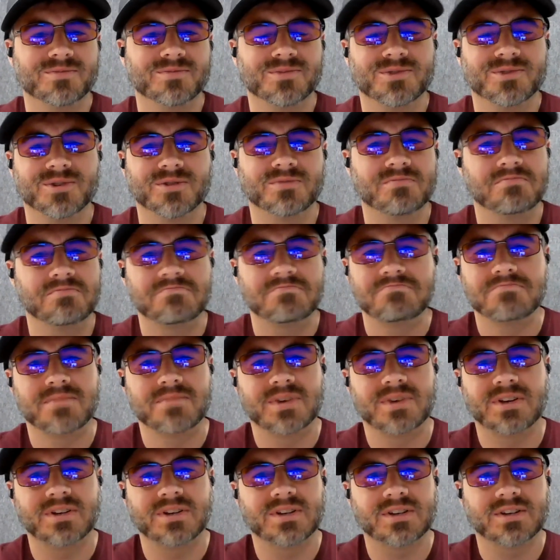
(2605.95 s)
So
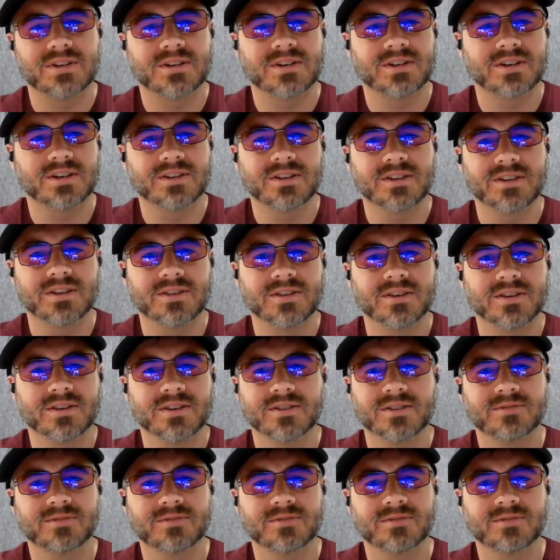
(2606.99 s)
I think